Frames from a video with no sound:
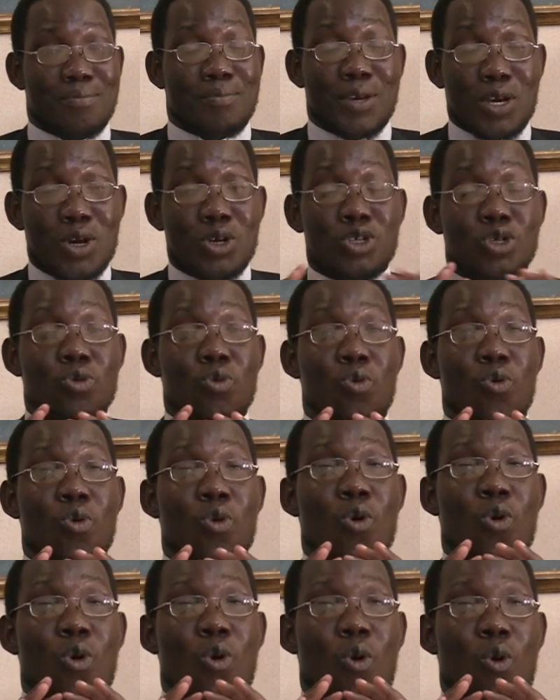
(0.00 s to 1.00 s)
Because
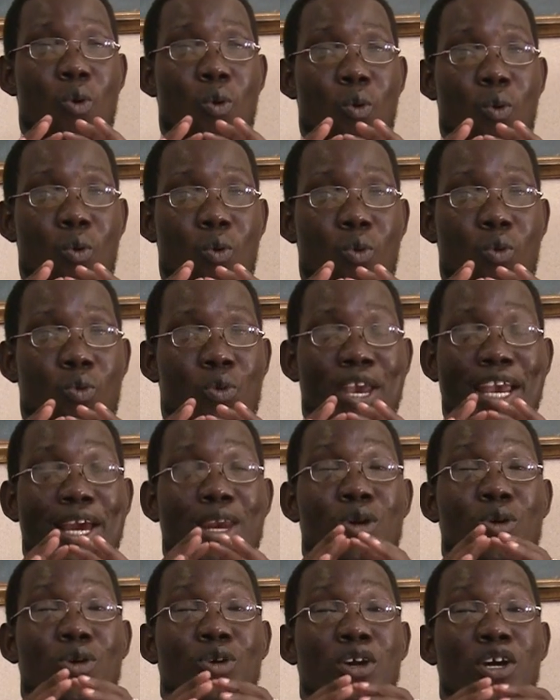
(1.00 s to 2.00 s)
we
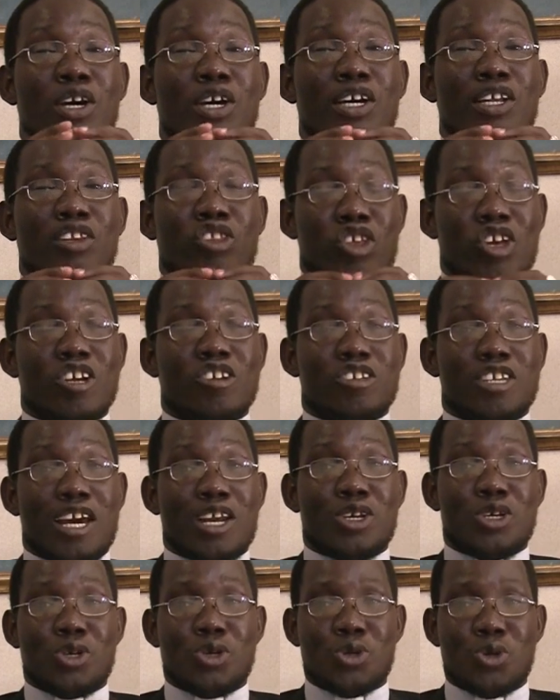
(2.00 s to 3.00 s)
cannot, things
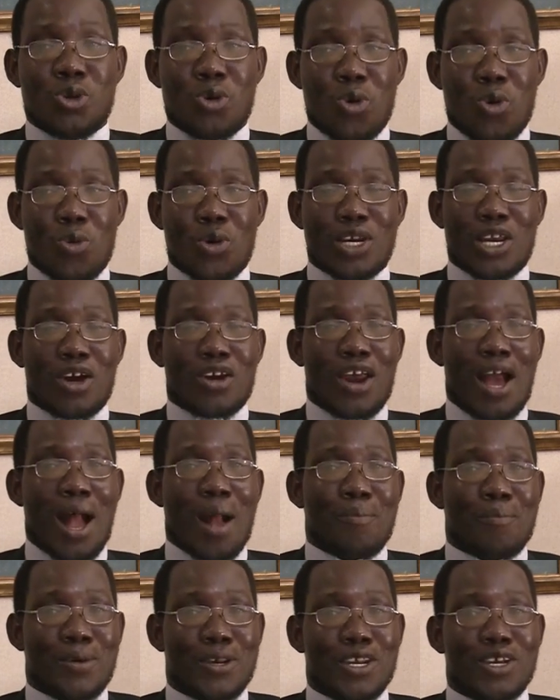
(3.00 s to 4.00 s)
that you do without
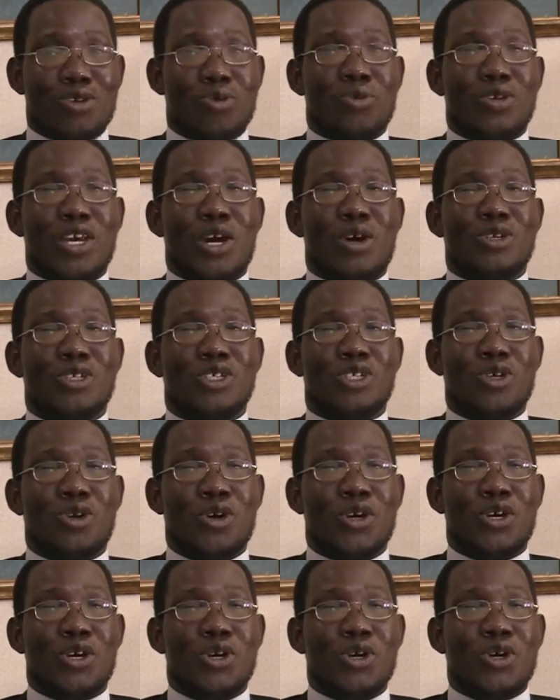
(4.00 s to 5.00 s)
happiness, without
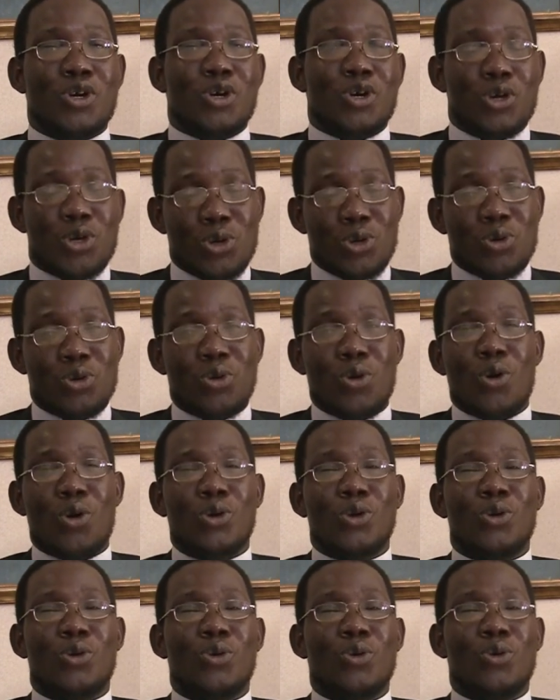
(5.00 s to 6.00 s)
joy, you do
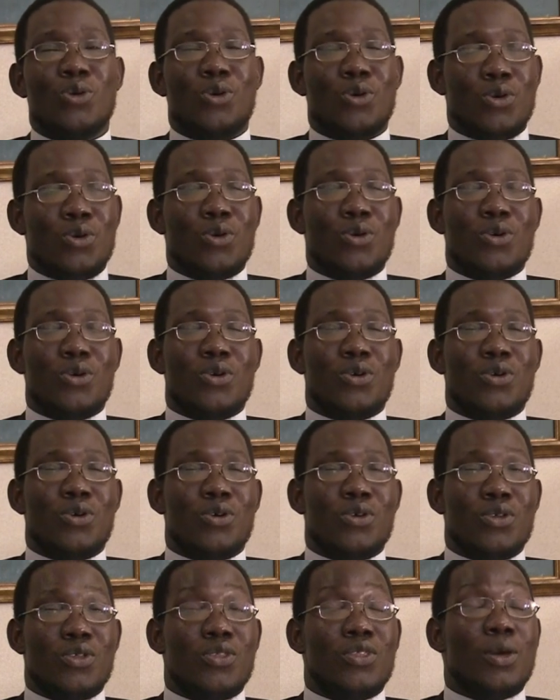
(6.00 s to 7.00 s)
not do
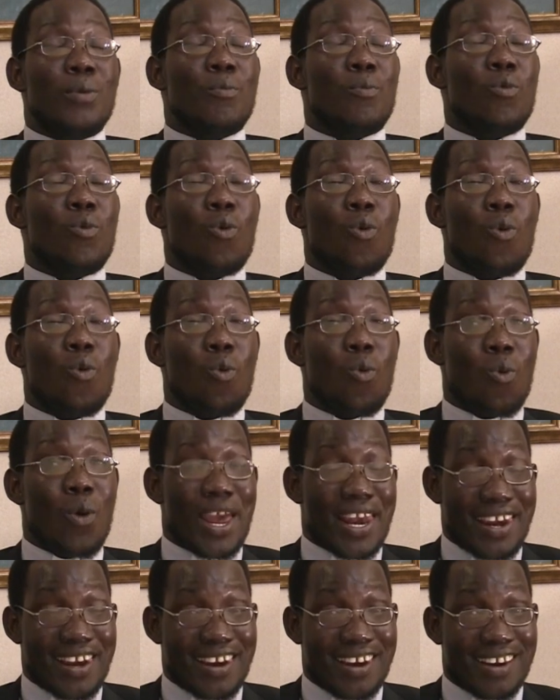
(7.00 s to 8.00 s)
them
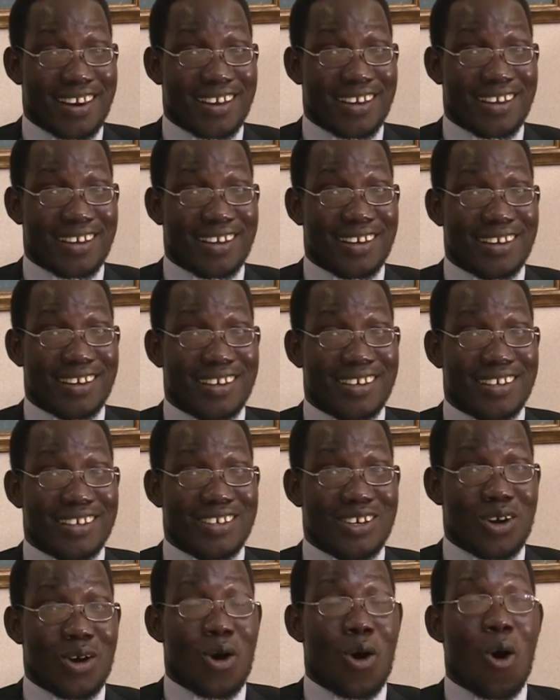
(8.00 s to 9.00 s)
well.
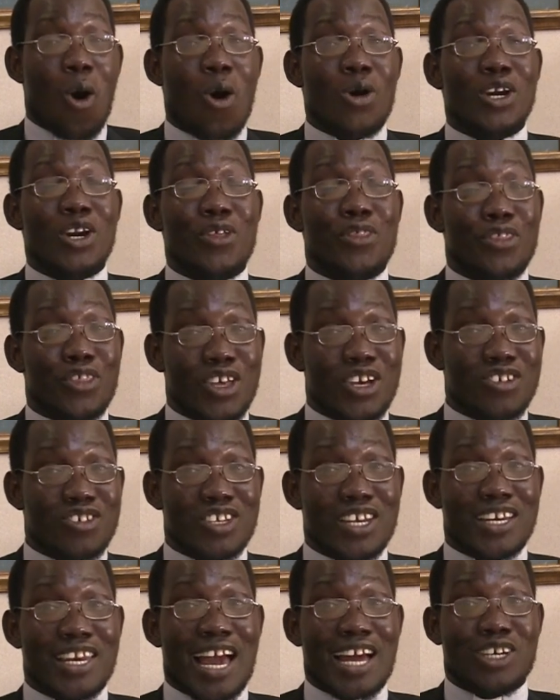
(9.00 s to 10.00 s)
Only things
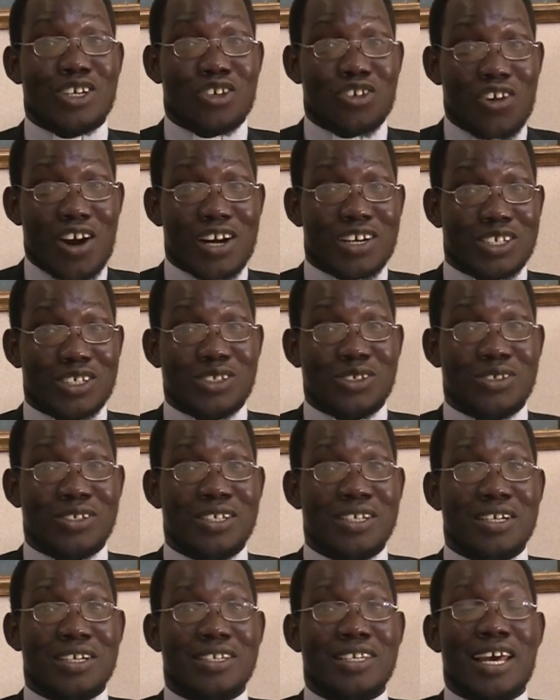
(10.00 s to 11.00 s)
that attract you,
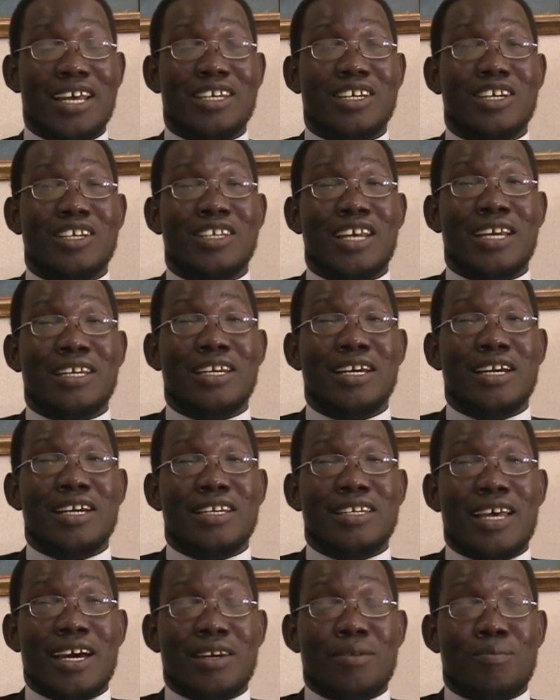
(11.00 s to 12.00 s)
that, that,
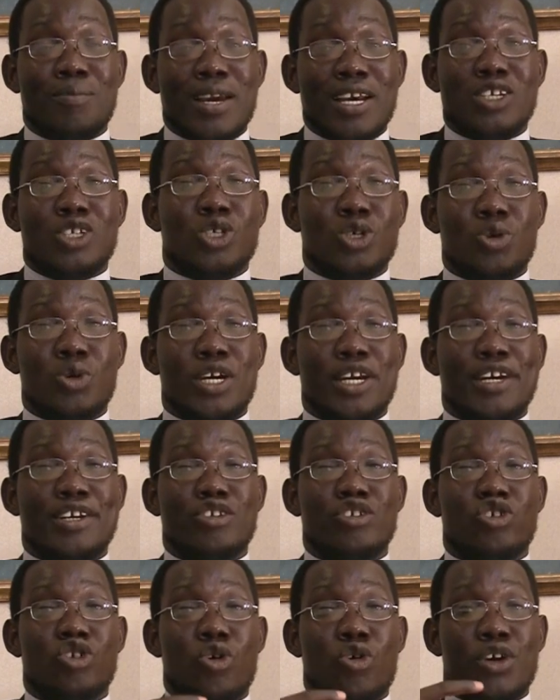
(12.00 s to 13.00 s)
that makes you
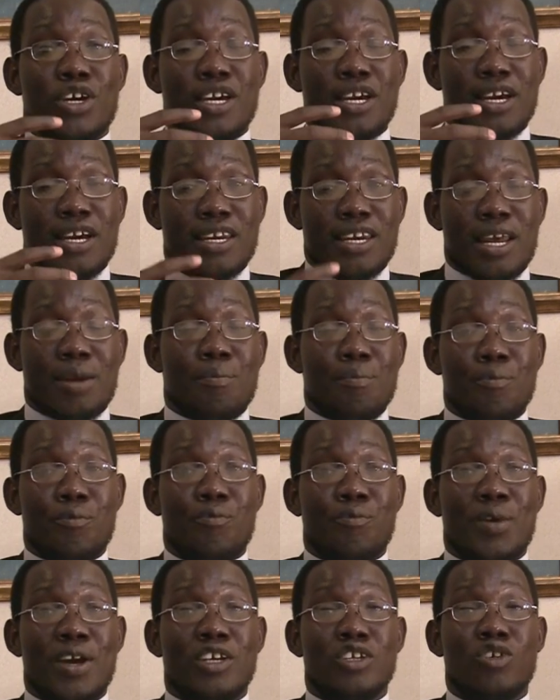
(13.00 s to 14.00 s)
enjoy, that
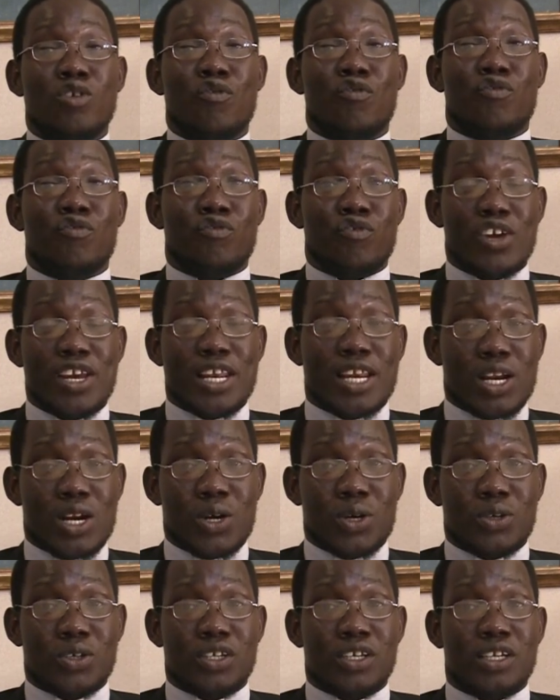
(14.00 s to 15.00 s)
makes you feel
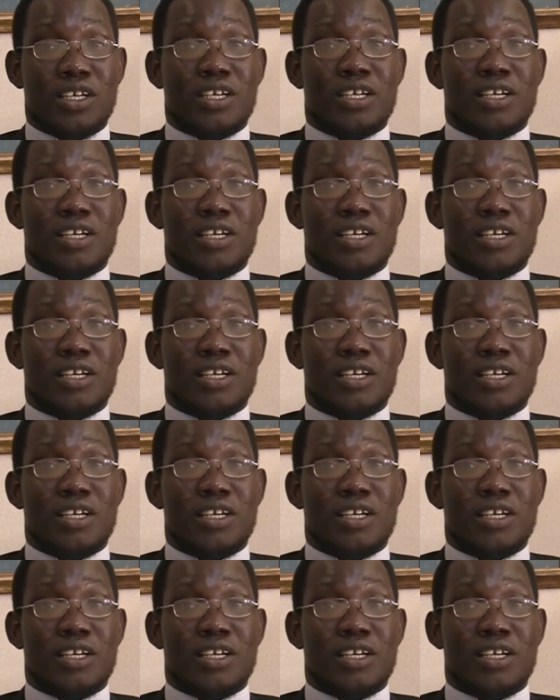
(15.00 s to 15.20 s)
good,